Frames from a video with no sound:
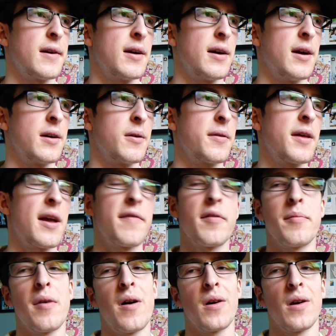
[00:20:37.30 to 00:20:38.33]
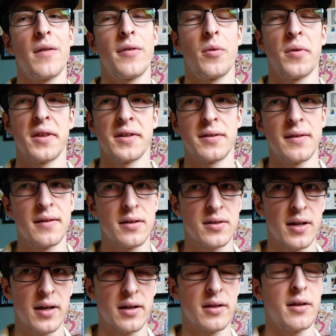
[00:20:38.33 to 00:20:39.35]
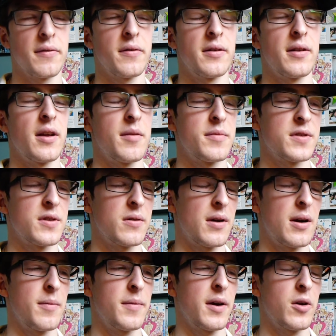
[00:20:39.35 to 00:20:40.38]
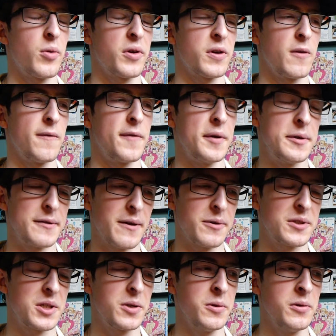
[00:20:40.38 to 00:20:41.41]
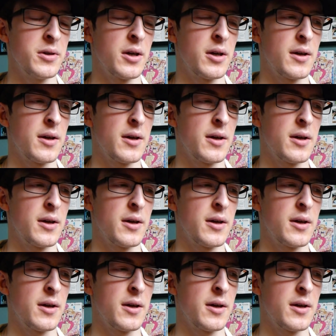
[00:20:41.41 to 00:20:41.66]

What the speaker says: I know they have a manga of it with a slightly different name, so I don't want to confuse those two.